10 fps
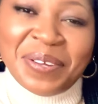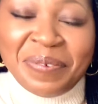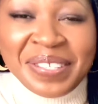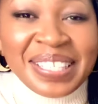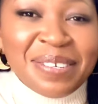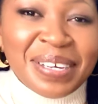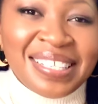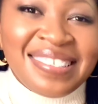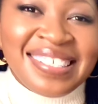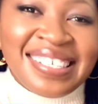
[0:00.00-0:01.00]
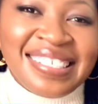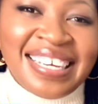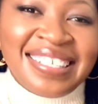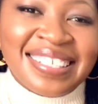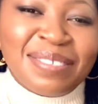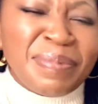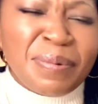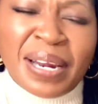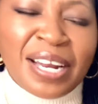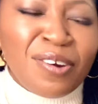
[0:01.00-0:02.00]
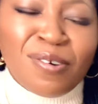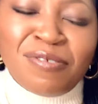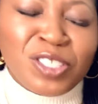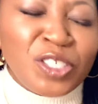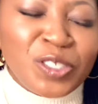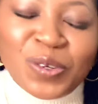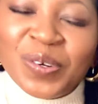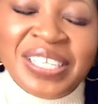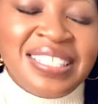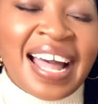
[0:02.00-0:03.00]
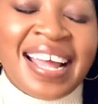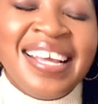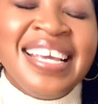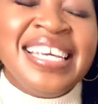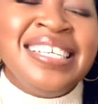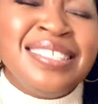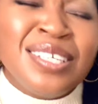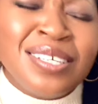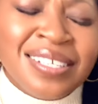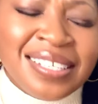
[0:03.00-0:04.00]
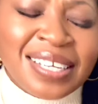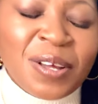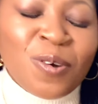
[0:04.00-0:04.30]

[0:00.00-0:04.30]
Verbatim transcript: We'll see where this journey takes us. But what I know for sure is that He is good.